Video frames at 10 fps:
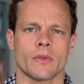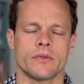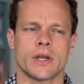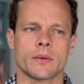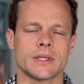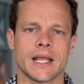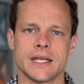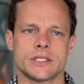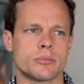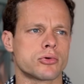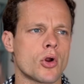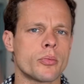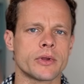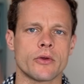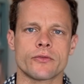that are related to
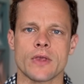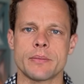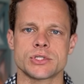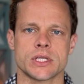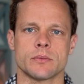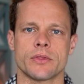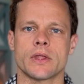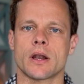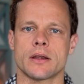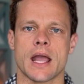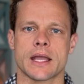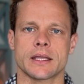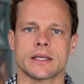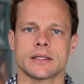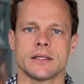proprioception within our
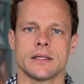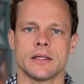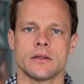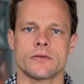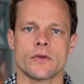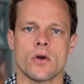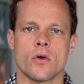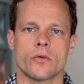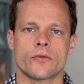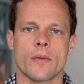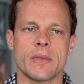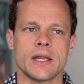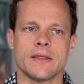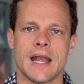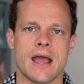neck. So somebody
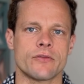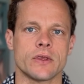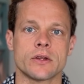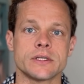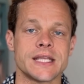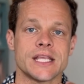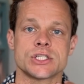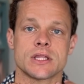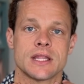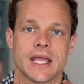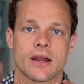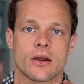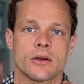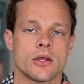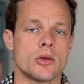that has irritation
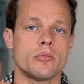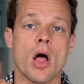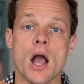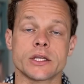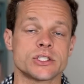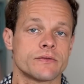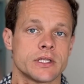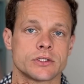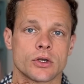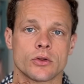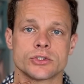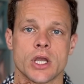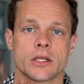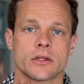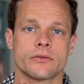there, blockage of the internal
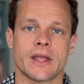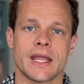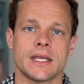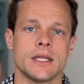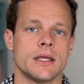jugular vein,